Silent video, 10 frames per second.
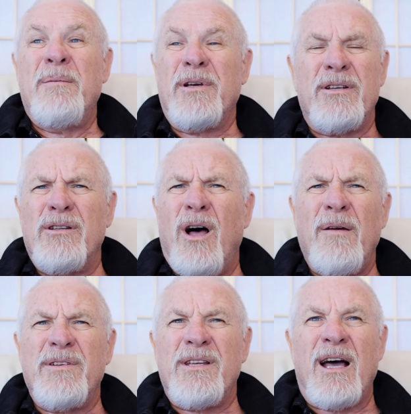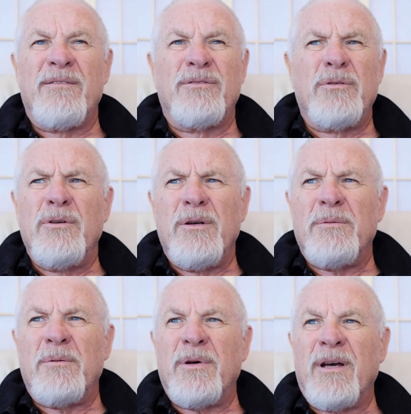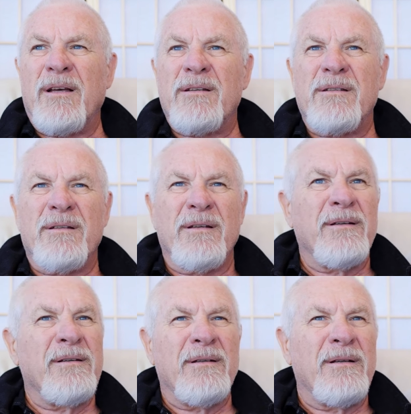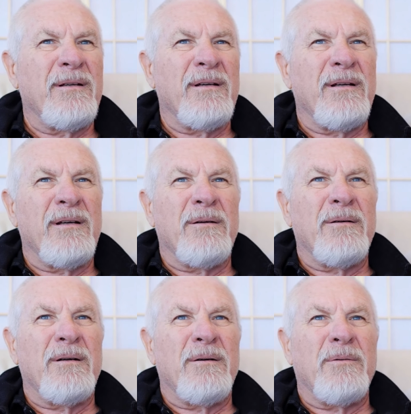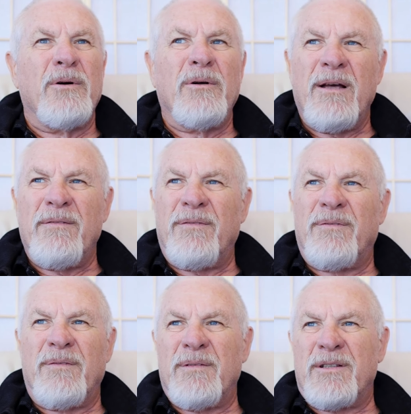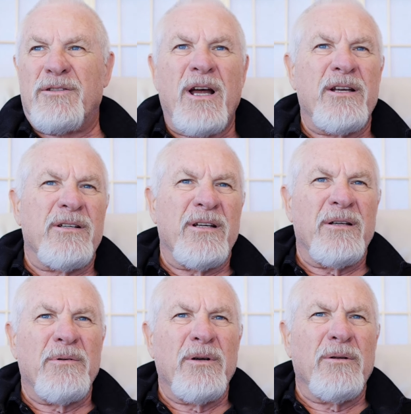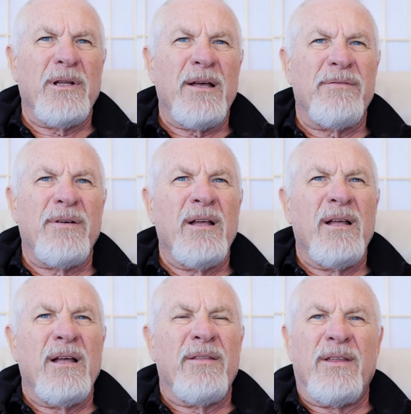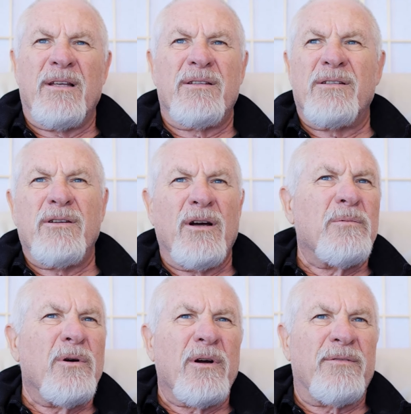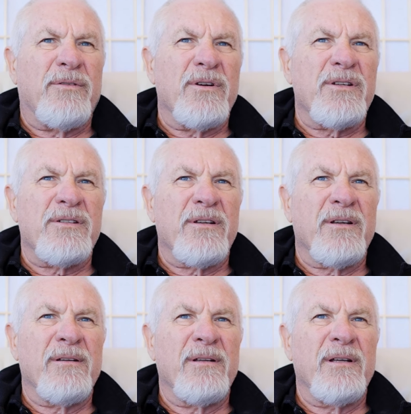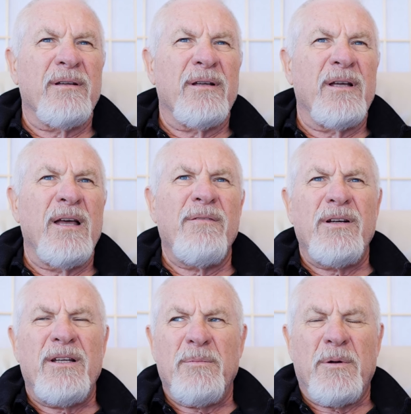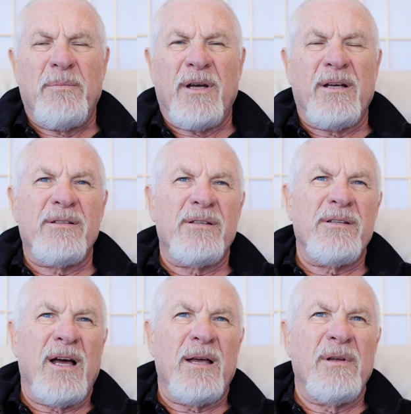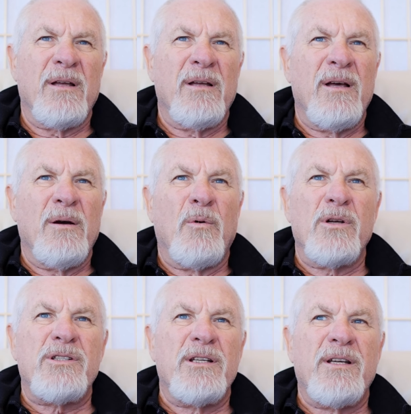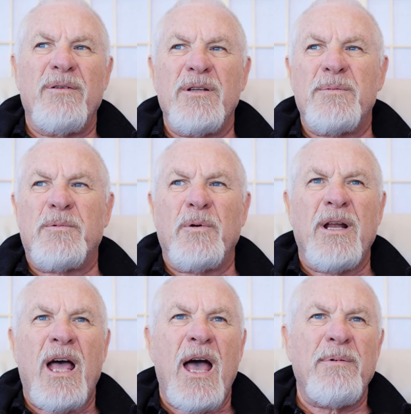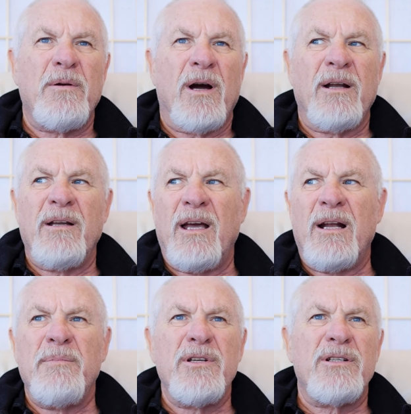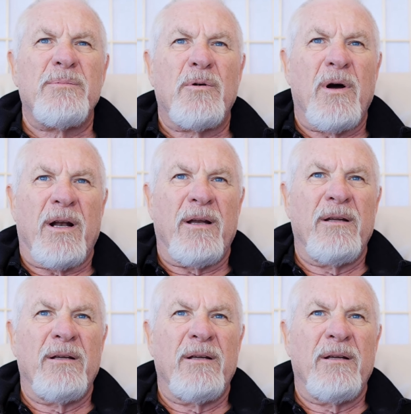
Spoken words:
Because life is hard for all human beings. We all have tragedy. We all have things that don't work for us. Every human being's the same. What's the difference between a happy one and a miserable one?